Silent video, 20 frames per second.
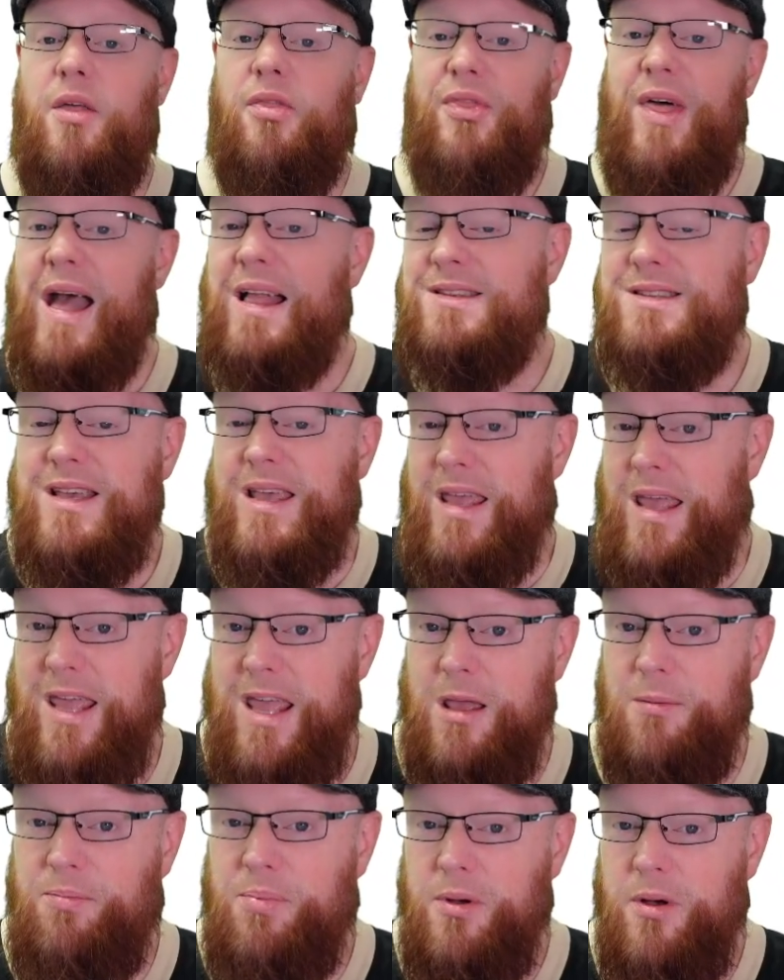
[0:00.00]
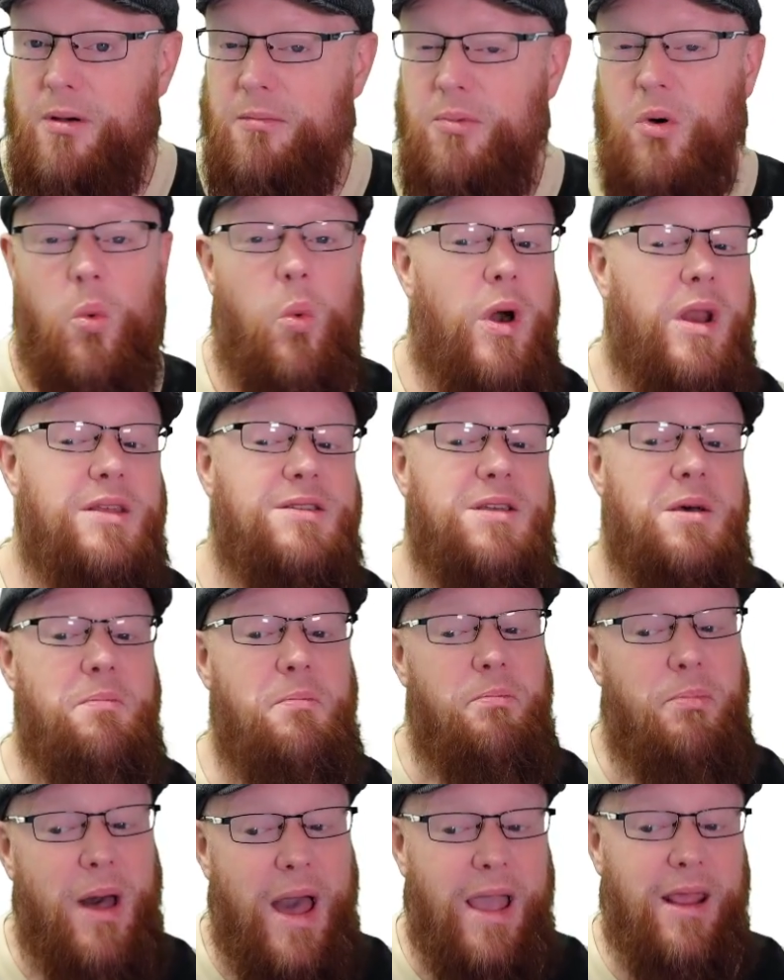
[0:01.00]
That's a heap. But what is a
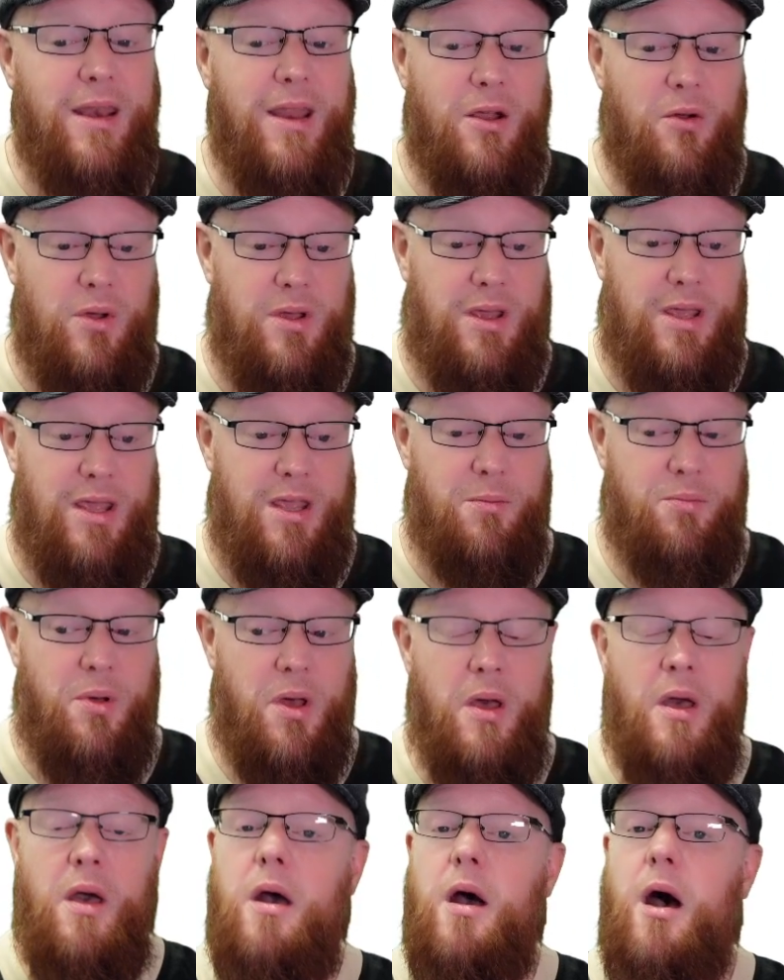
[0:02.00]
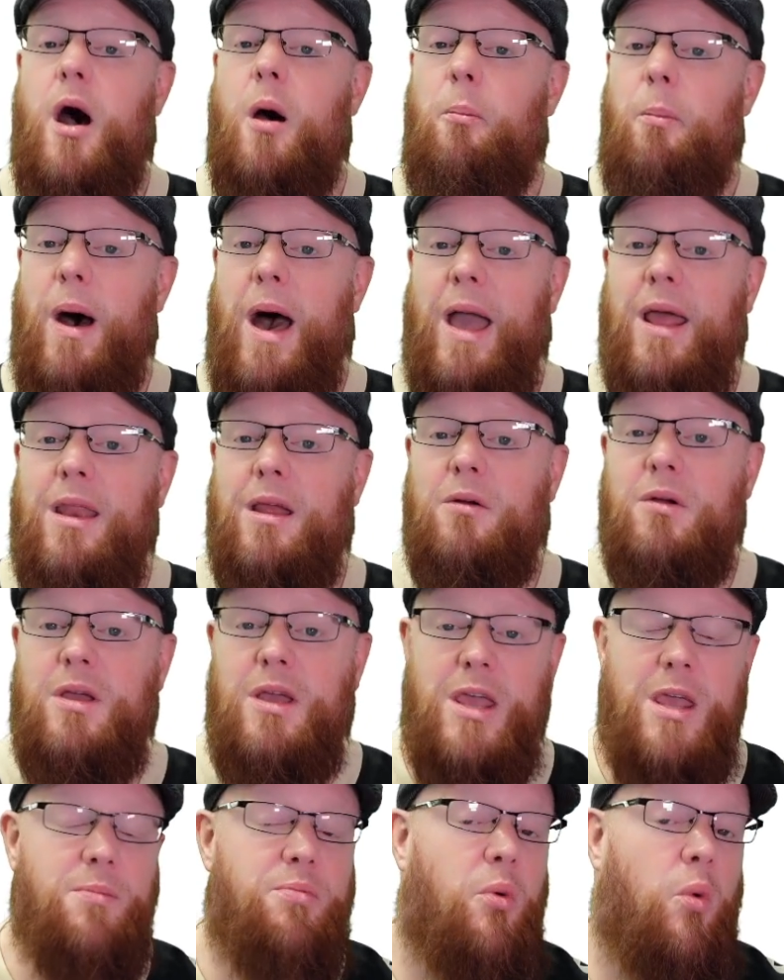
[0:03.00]
binary heap? A binary
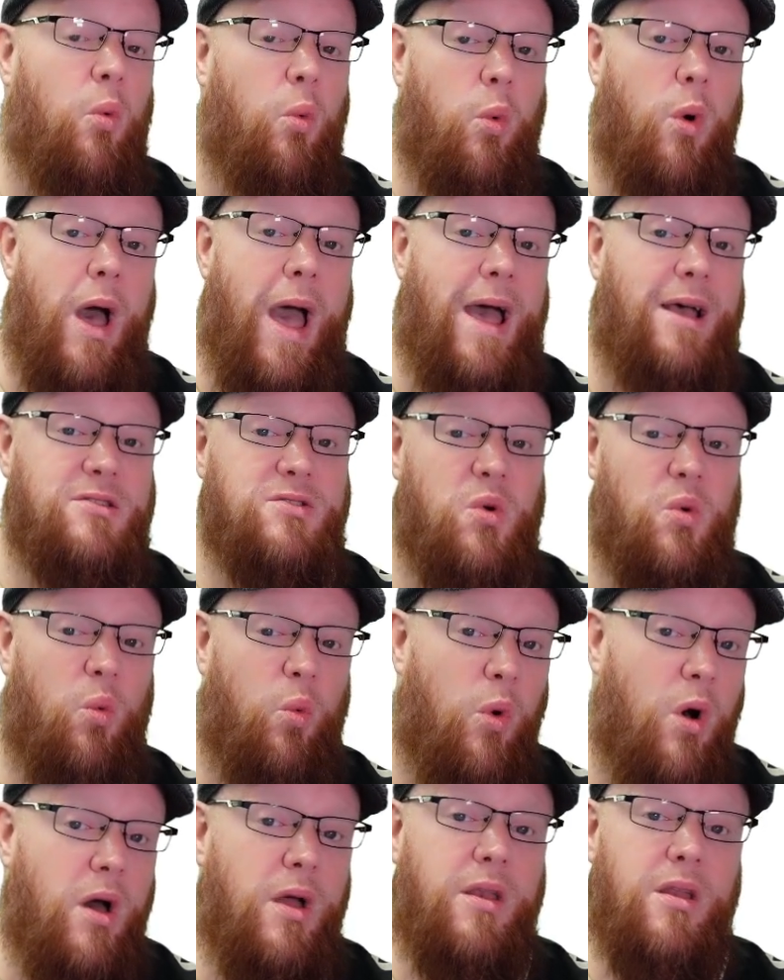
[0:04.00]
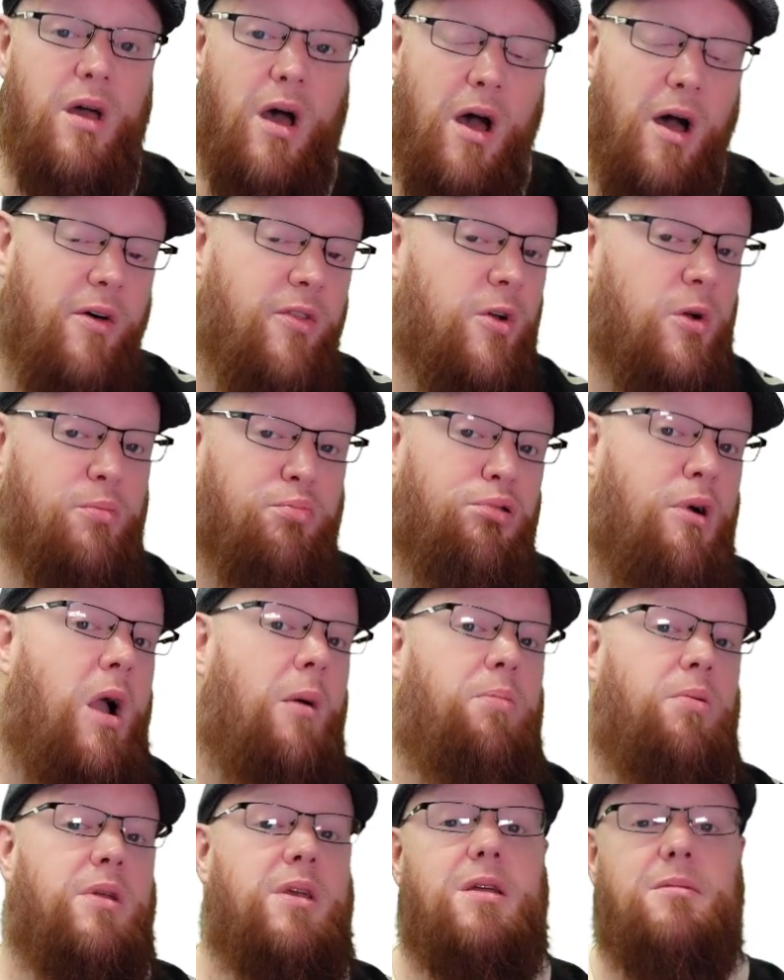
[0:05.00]
heap has one other
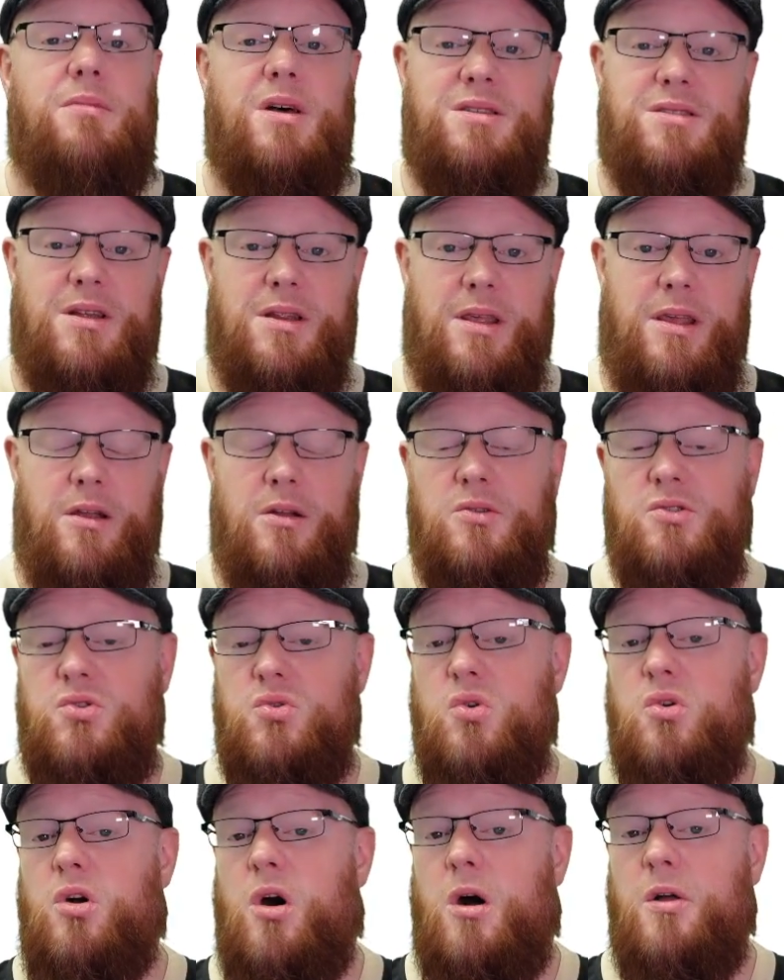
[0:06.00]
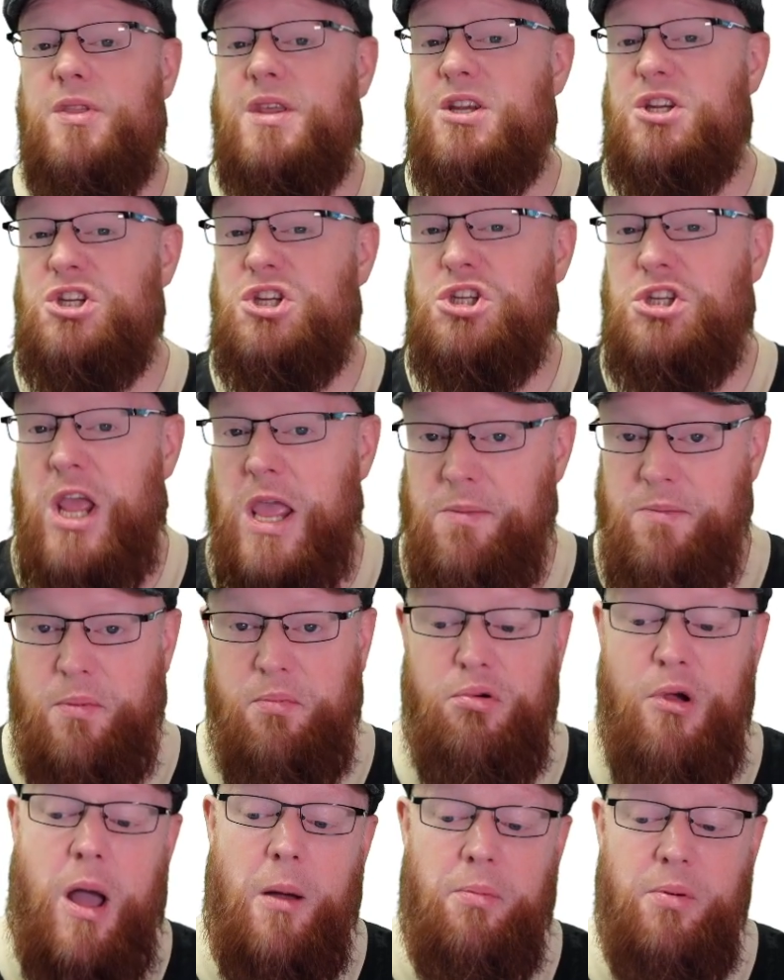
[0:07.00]
property it must adhere to called the shape
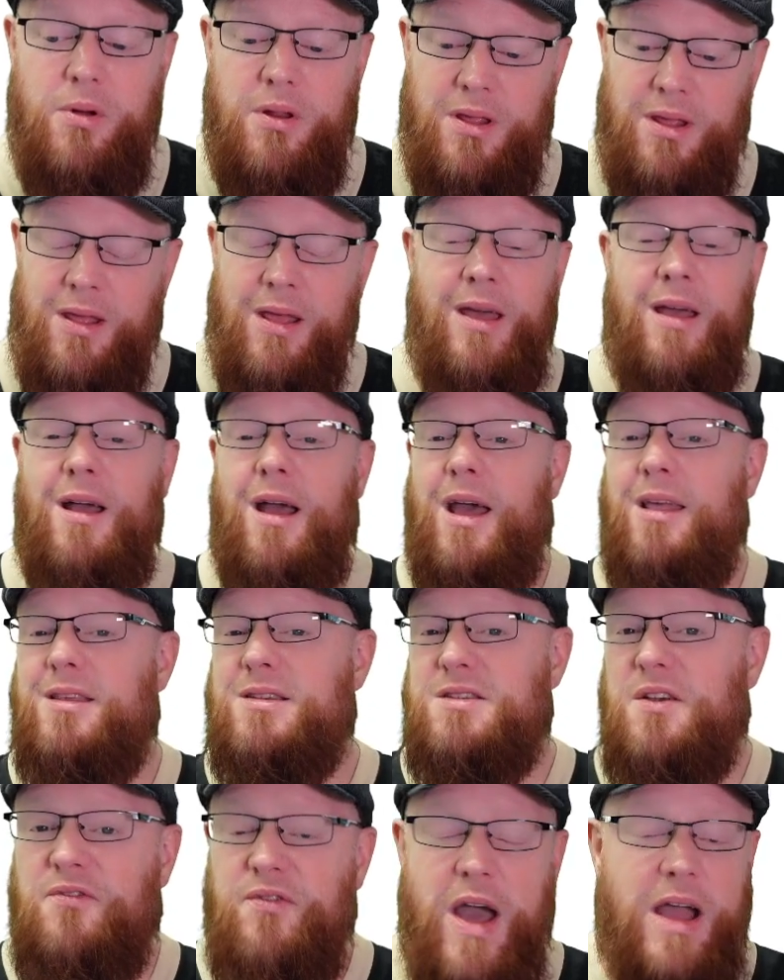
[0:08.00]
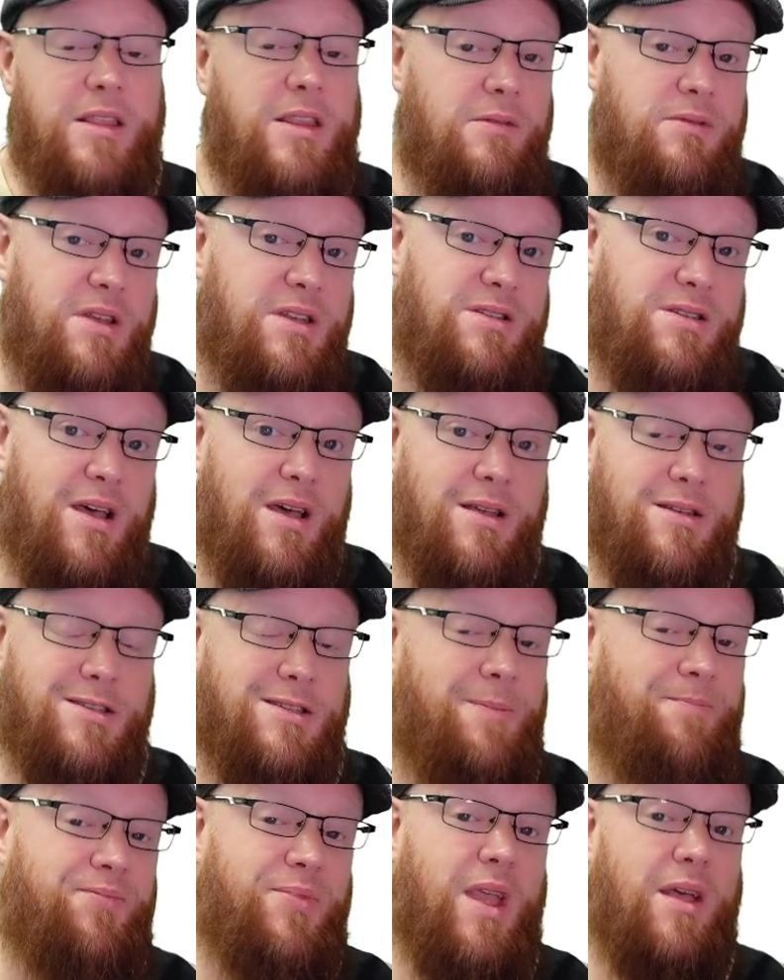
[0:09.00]
property. And this effectively says
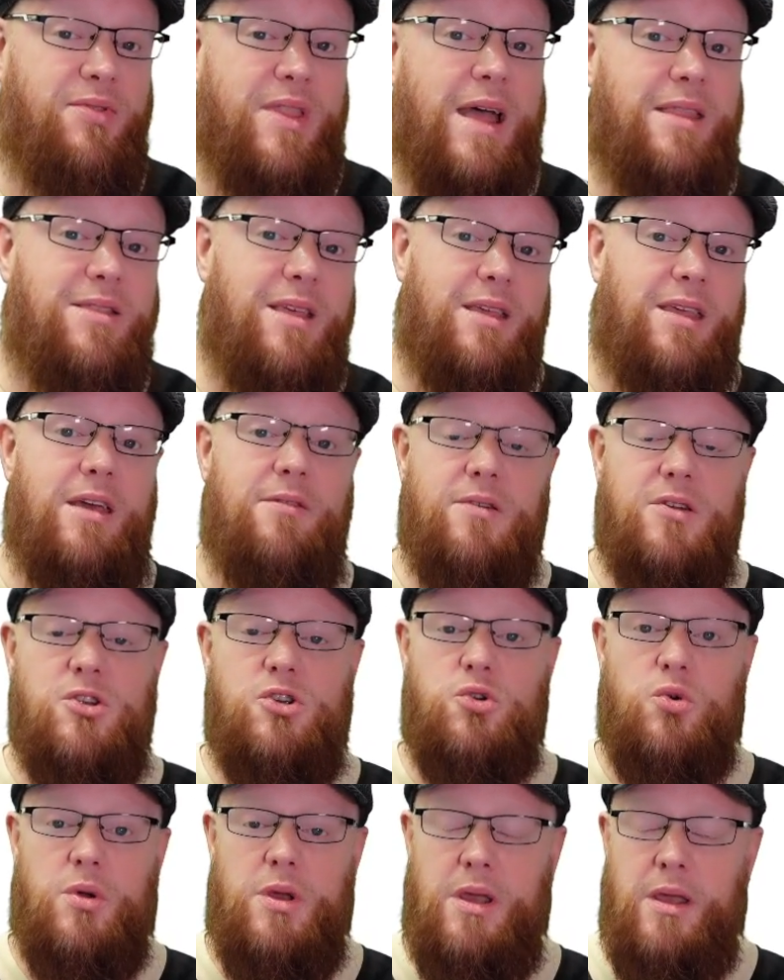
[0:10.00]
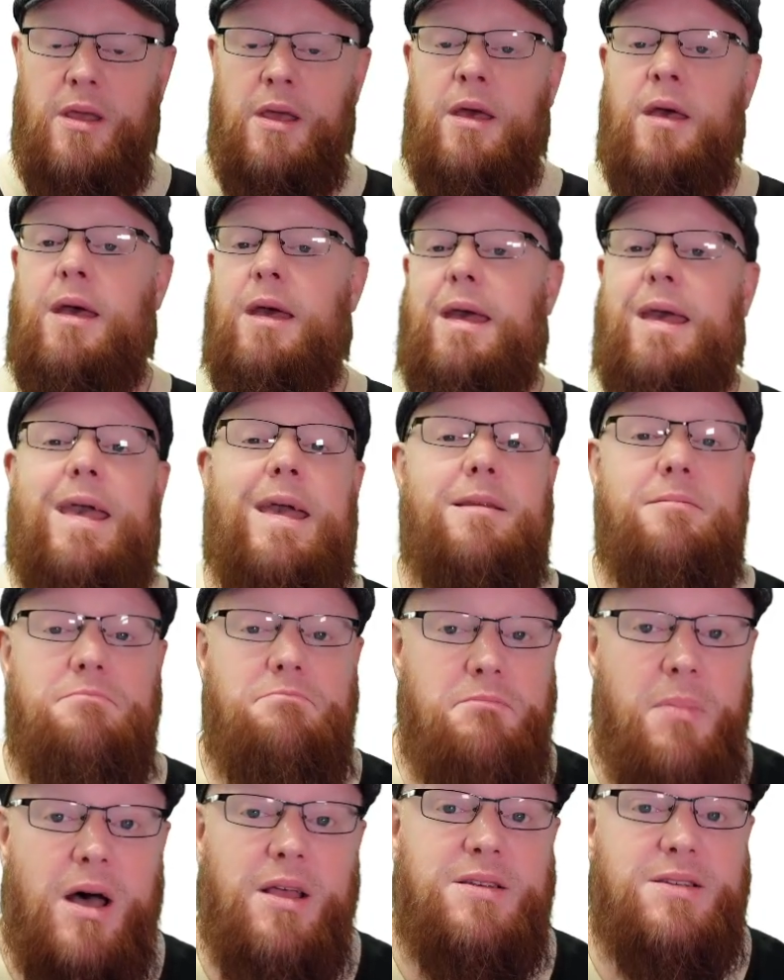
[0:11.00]
that the given tree, it
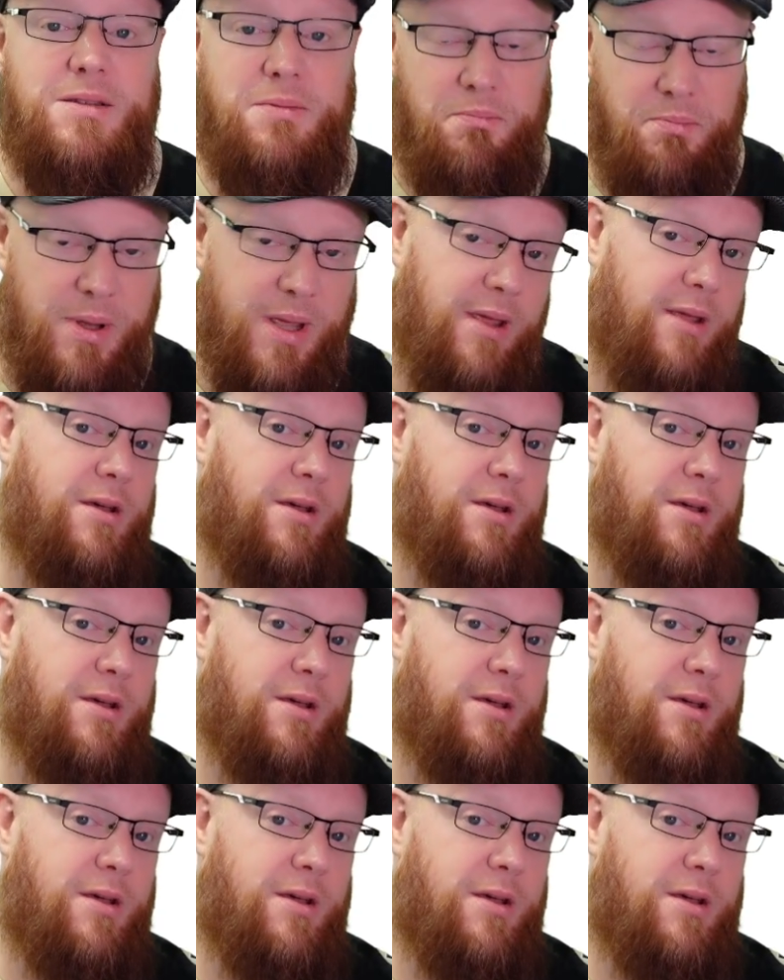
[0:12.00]
must be